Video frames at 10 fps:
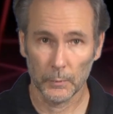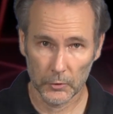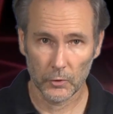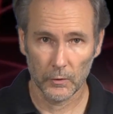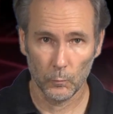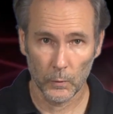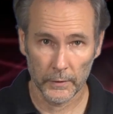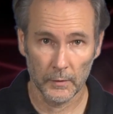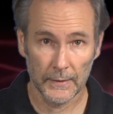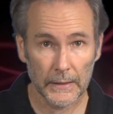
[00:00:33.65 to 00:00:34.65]
I'm going to show you
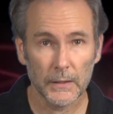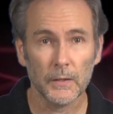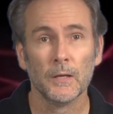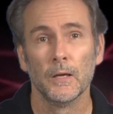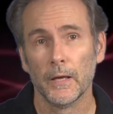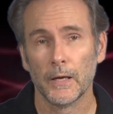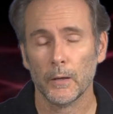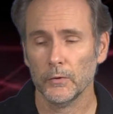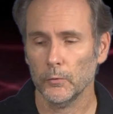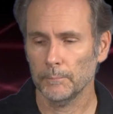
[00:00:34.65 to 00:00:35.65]
what you need and
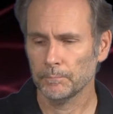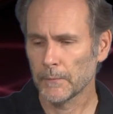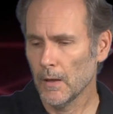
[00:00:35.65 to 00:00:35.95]
how to do it.